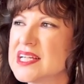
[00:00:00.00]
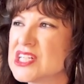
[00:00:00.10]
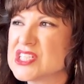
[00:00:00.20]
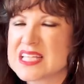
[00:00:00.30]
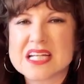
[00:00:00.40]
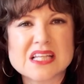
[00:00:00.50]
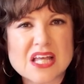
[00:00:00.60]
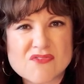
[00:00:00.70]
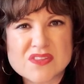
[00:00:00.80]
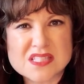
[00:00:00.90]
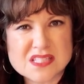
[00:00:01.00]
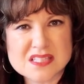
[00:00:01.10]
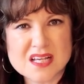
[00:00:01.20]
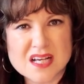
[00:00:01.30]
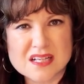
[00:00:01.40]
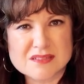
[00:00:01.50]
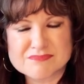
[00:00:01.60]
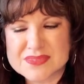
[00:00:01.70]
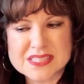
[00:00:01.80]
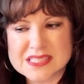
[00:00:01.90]
just of left this
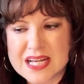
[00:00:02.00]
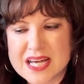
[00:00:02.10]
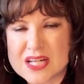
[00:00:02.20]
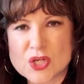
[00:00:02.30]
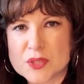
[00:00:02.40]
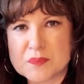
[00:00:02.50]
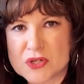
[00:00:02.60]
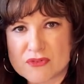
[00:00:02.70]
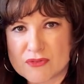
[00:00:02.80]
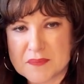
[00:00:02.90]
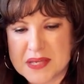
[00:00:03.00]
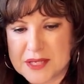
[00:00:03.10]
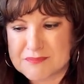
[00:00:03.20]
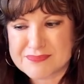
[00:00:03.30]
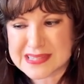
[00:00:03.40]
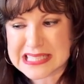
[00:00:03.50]
not a good book for me.